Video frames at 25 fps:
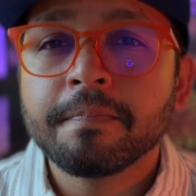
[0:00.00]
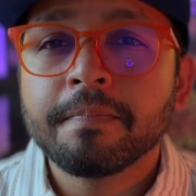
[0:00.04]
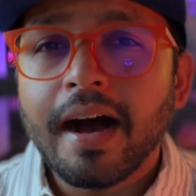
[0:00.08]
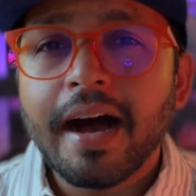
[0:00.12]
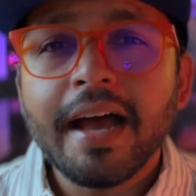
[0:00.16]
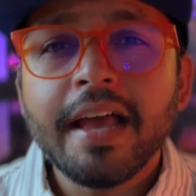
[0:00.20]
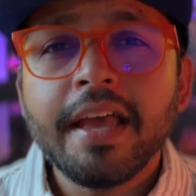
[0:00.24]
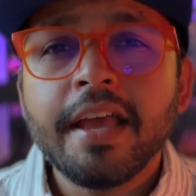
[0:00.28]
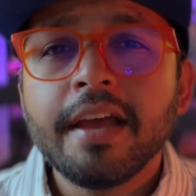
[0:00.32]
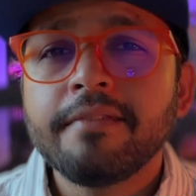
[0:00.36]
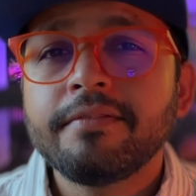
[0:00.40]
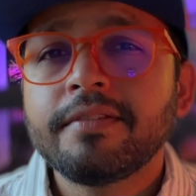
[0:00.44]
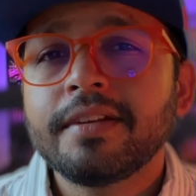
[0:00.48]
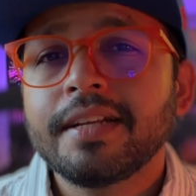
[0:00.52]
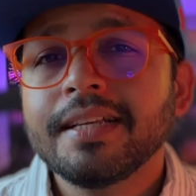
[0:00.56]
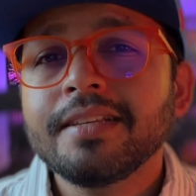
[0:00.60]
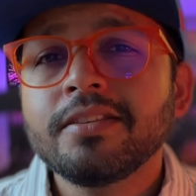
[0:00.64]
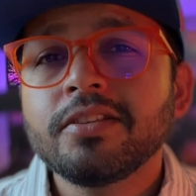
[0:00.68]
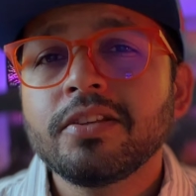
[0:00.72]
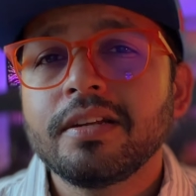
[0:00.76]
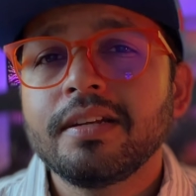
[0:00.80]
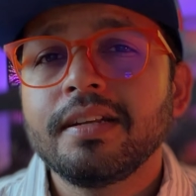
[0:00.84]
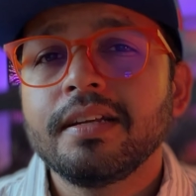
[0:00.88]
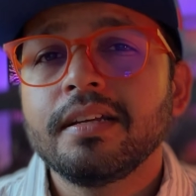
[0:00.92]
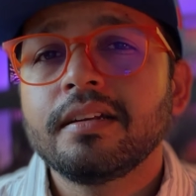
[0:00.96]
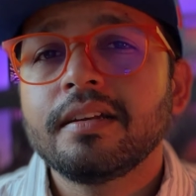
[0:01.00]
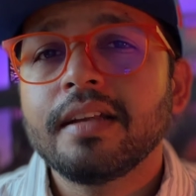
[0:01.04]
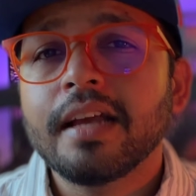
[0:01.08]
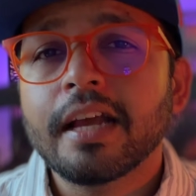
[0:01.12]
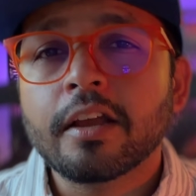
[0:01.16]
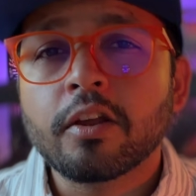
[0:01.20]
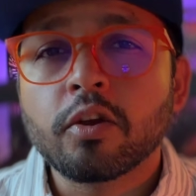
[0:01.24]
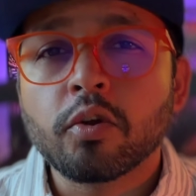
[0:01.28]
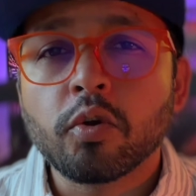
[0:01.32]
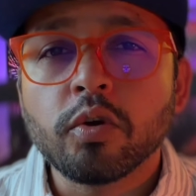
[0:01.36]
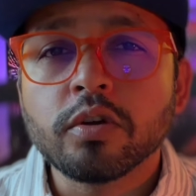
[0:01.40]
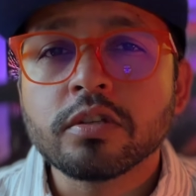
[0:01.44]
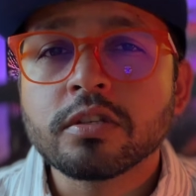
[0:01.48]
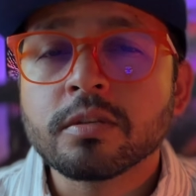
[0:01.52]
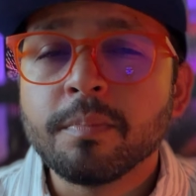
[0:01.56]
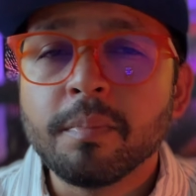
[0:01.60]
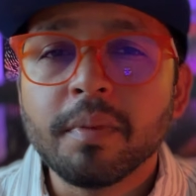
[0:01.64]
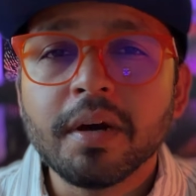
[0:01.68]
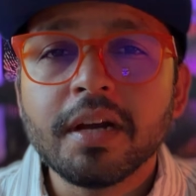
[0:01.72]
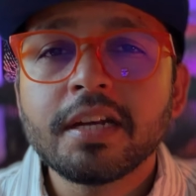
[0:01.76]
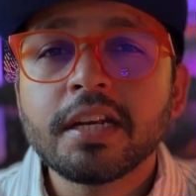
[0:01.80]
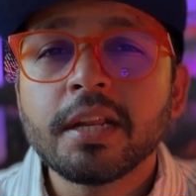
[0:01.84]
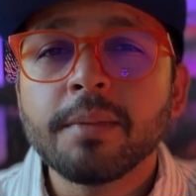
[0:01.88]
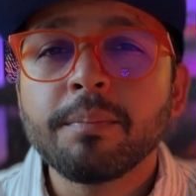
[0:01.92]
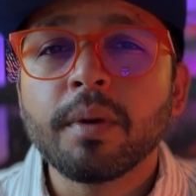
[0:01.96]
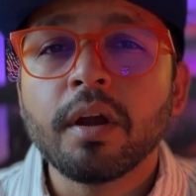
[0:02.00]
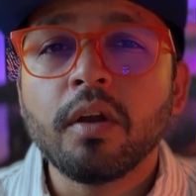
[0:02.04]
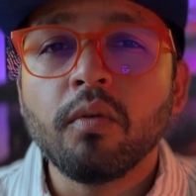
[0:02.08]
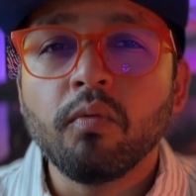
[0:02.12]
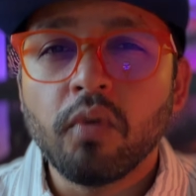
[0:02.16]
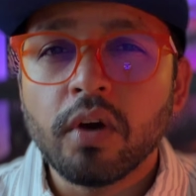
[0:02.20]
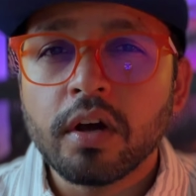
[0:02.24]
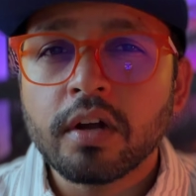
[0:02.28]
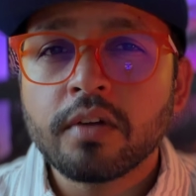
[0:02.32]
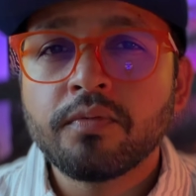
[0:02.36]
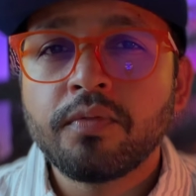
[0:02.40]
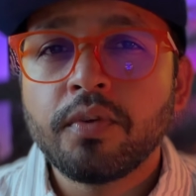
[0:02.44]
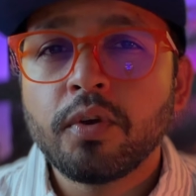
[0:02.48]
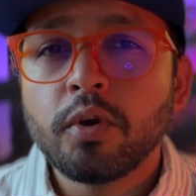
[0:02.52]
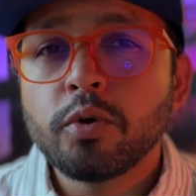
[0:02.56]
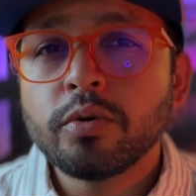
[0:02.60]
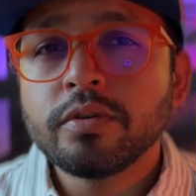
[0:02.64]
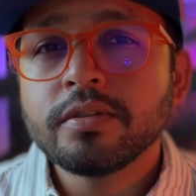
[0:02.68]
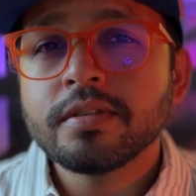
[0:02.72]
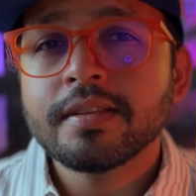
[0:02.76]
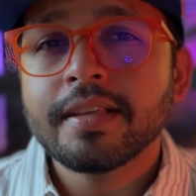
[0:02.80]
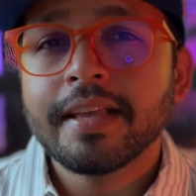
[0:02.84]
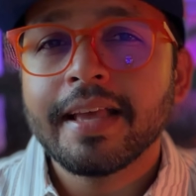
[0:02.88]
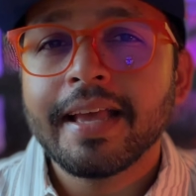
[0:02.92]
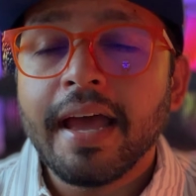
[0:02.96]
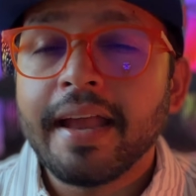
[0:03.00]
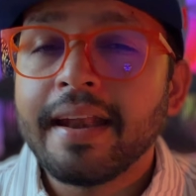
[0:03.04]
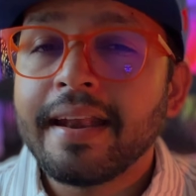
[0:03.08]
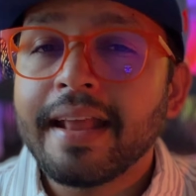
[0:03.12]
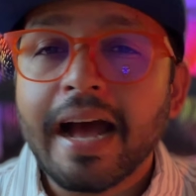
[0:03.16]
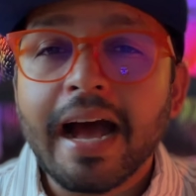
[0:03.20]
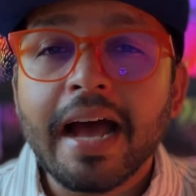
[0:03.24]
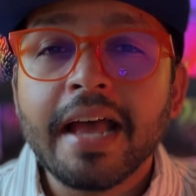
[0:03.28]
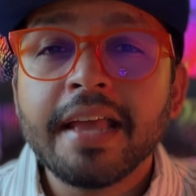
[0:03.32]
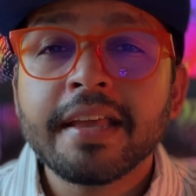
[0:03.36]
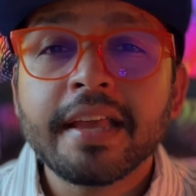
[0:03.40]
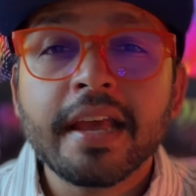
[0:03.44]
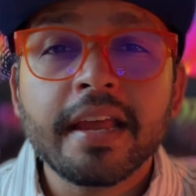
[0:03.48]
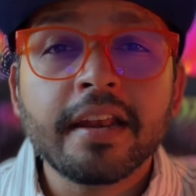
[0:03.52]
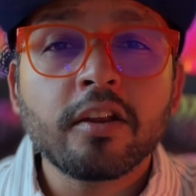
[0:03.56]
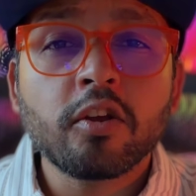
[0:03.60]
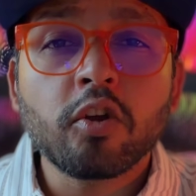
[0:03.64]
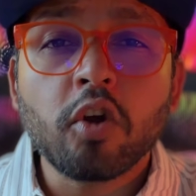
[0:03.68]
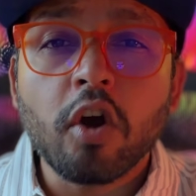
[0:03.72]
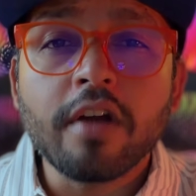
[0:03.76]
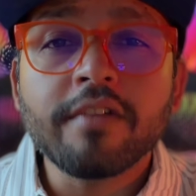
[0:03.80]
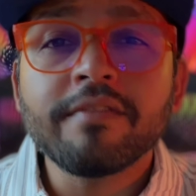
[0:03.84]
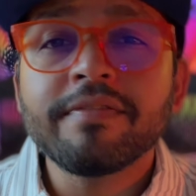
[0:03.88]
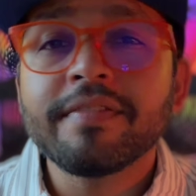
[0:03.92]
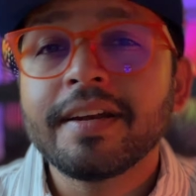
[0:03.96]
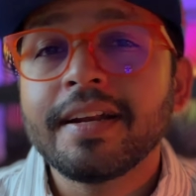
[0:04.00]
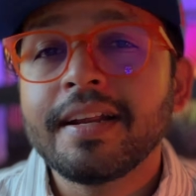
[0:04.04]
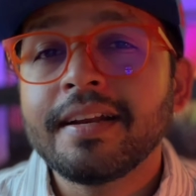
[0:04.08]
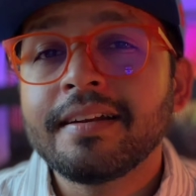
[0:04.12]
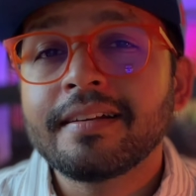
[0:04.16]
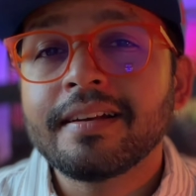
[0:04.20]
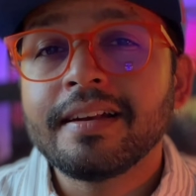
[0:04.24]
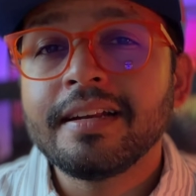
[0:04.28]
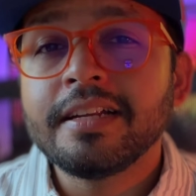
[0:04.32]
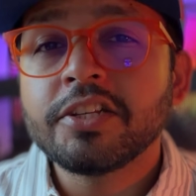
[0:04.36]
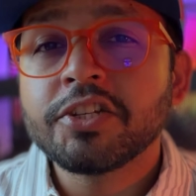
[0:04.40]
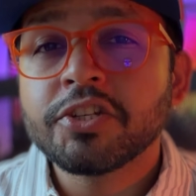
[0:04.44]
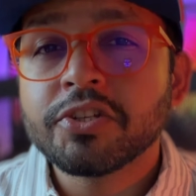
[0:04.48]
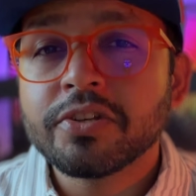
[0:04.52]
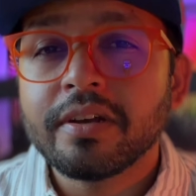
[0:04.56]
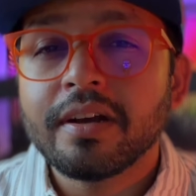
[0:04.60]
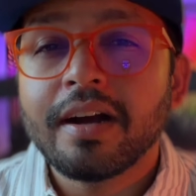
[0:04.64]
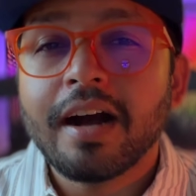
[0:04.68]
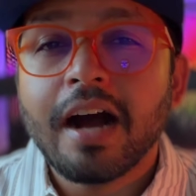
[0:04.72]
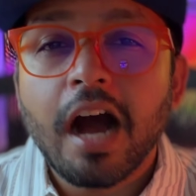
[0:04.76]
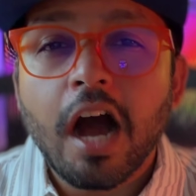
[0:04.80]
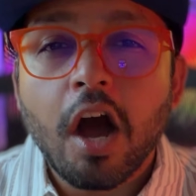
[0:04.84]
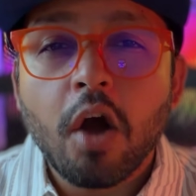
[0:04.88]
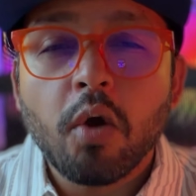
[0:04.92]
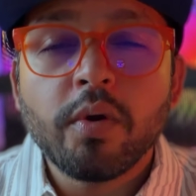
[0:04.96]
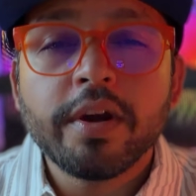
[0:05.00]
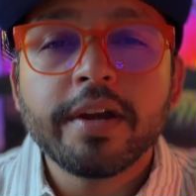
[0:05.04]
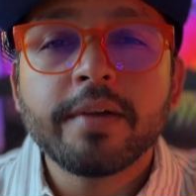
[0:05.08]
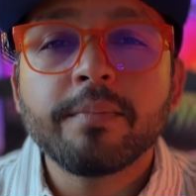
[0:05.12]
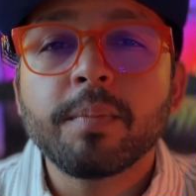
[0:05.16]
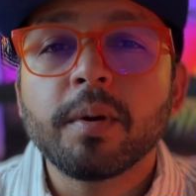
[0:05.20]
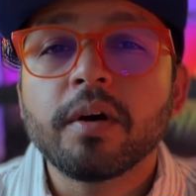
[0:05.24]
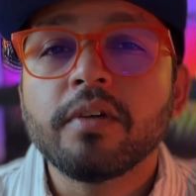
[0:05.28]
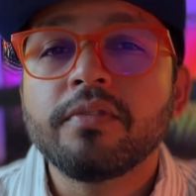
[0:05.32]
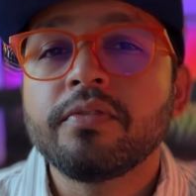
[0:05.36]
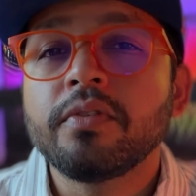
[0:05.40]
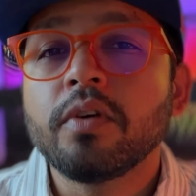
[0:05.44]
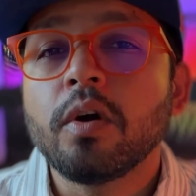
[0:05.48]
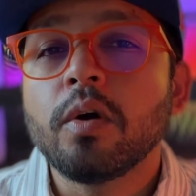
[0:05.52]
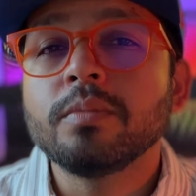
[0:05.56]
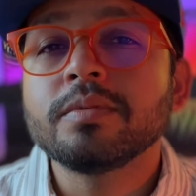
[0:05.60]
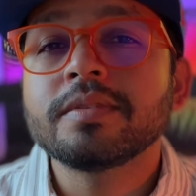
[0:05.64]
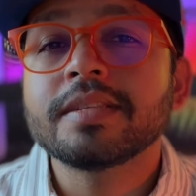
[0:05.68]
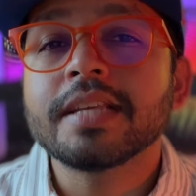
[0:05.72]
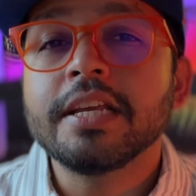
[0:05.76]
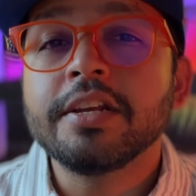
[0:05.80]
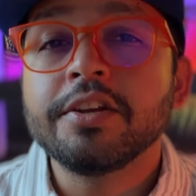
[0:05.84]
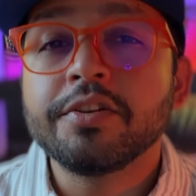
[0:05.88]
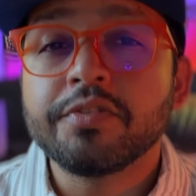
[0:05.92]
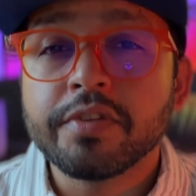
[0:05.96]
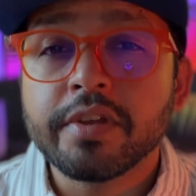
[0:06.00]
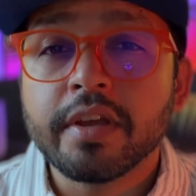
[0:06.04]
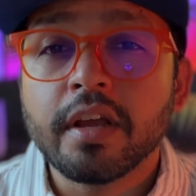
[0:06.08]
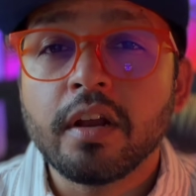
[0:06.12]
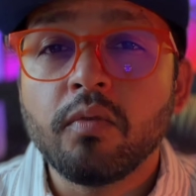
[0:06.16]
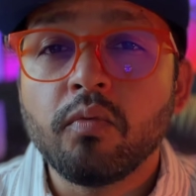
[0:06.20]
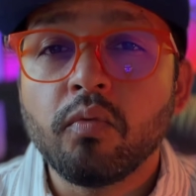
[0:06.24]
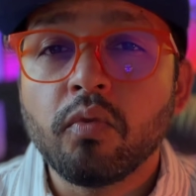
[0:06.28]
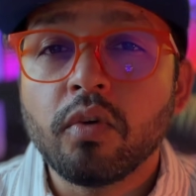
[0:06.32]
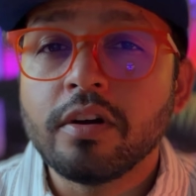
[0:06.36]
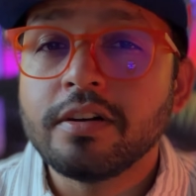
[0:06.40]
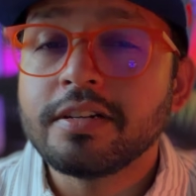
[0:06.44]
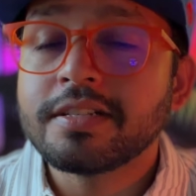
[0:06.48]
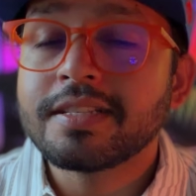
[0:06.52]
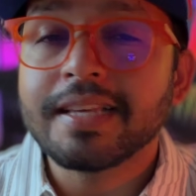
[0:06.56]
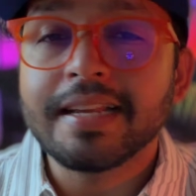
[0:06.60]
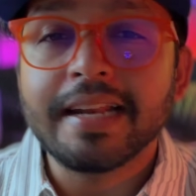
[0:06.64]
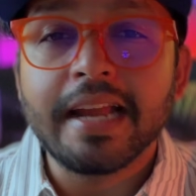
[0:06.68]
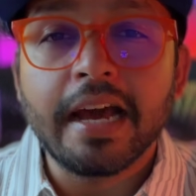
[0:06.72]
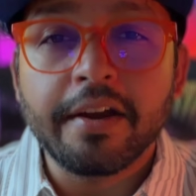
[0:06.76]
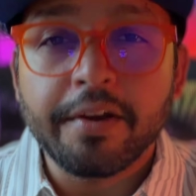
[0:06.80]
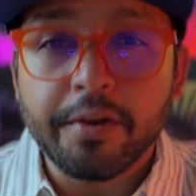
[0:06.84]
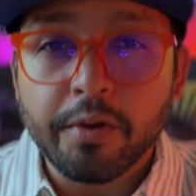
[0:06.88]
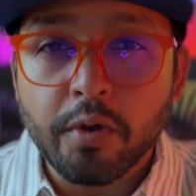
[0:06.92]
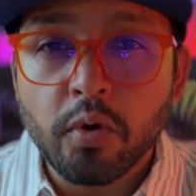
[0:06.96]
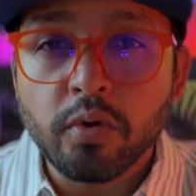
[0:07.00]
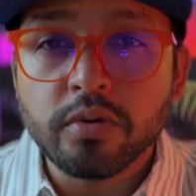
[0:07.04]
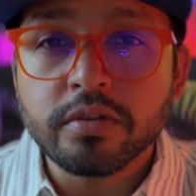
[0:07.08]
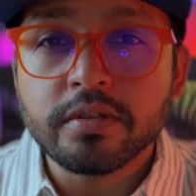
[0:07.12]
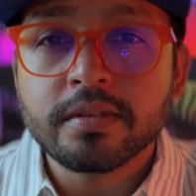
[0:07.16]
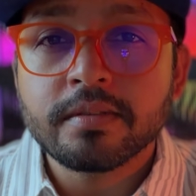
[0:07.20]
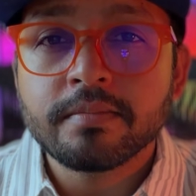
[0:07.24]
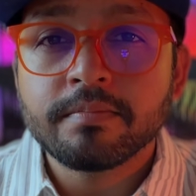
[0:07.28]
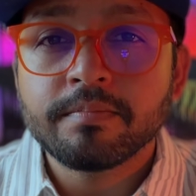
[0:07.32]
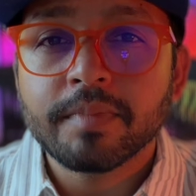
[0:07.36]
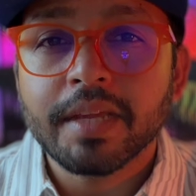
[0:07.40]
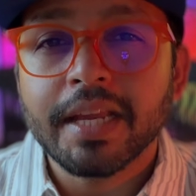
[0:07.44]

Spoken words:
I have tested it across multiple workflows and I can confidently share how it performs in real-world scenarios,